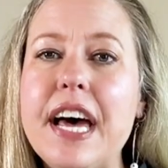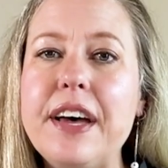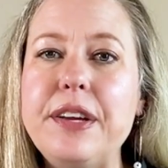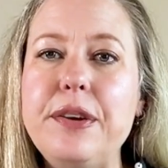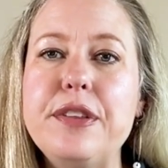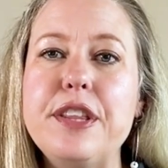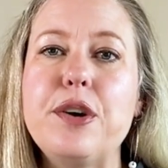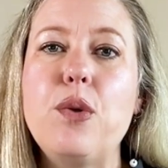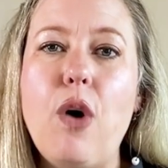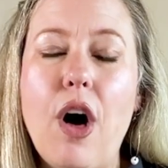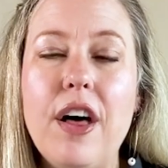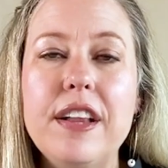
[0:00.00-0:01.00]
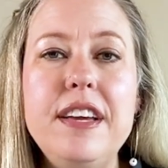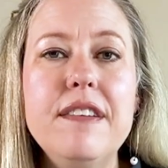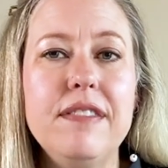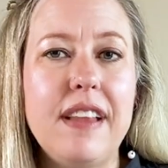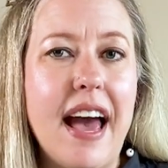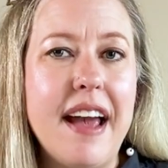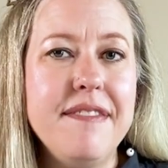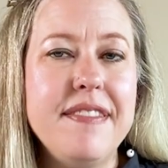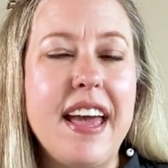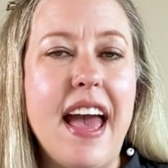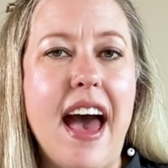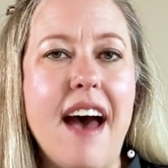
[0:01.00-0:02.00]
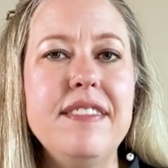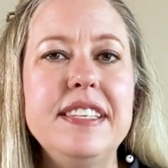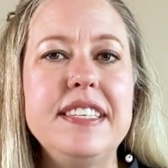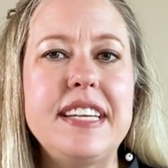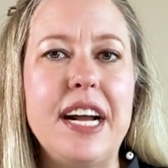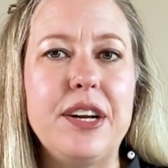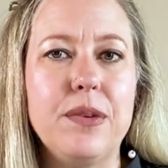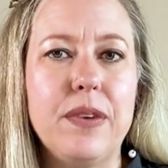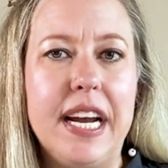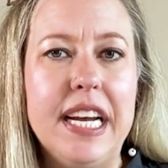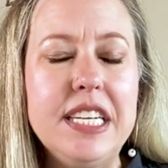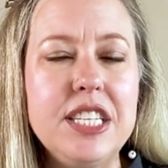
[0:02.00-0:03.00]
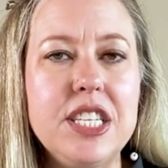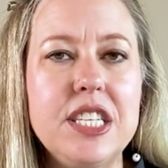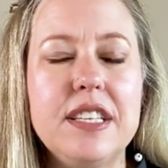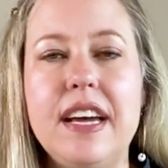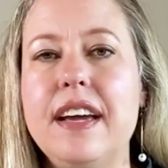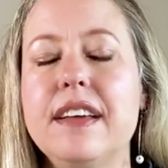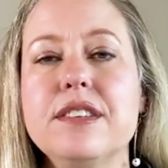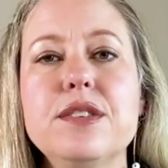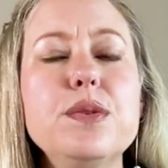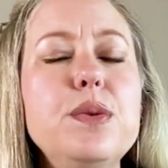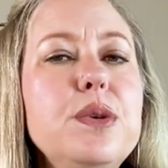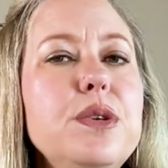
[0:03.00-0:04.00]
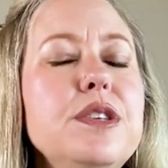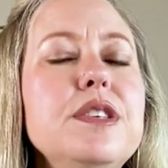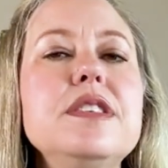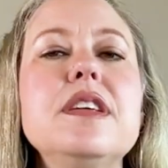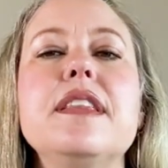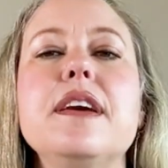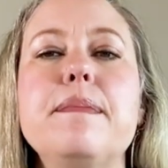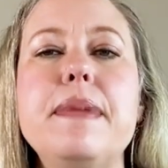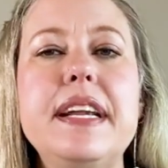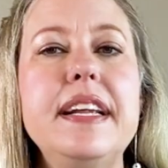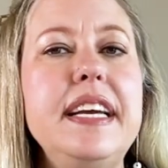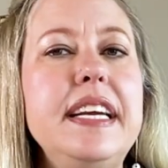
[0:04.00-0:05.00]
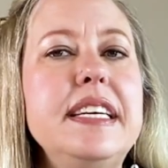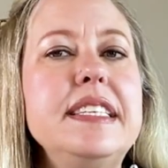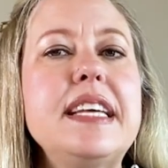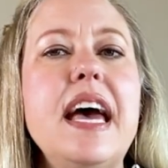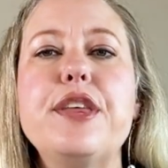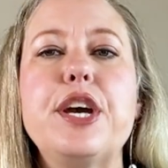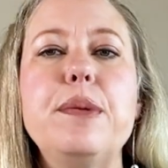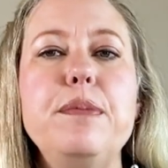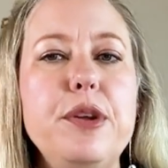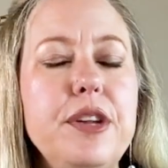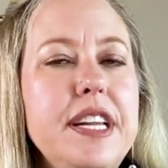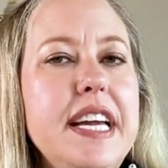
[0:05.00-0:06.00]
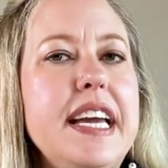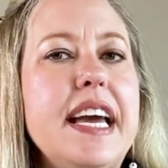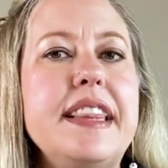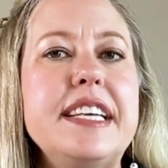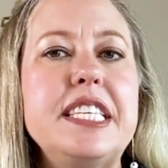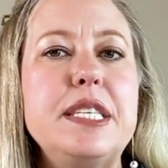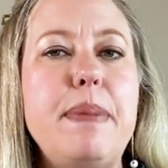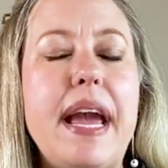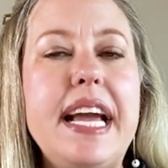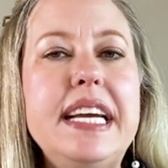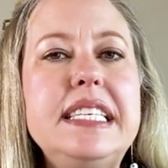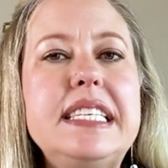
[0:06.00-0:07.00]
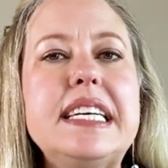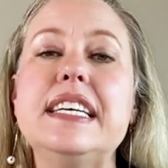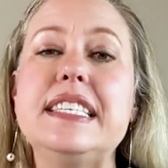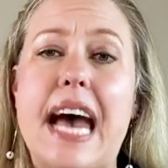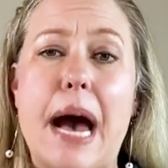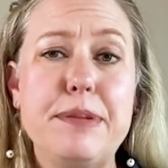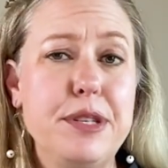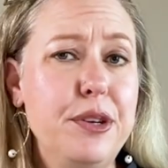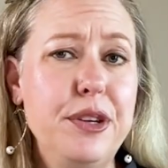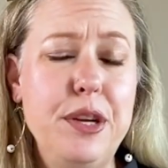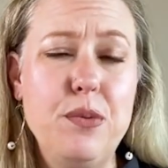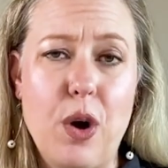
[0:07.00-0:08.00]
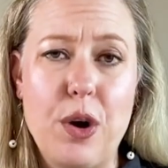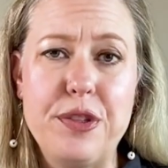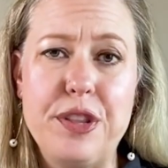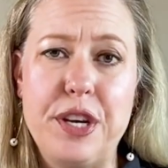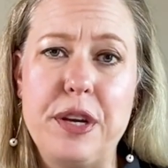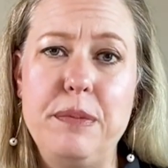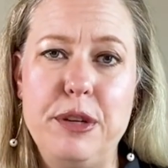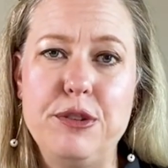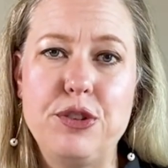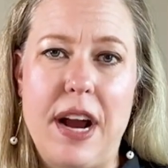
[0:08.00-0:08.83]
tell you that the quality of life they have in Steiner Ranch, like the schools, the amenities, the community, and the space, is absolutely worth the commute